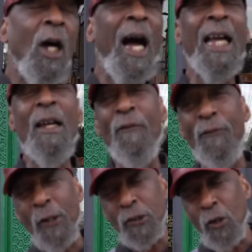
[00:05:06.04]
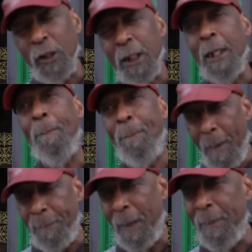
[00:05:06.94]
No, I am frustrated with
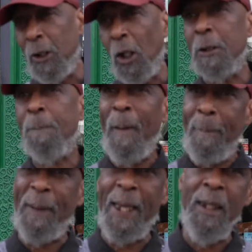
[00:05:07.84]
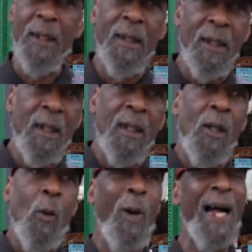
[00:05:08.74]
Pepe because Pepe,
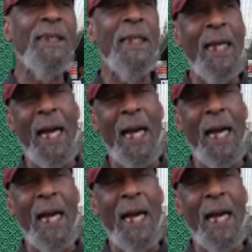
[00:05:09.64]
whilst he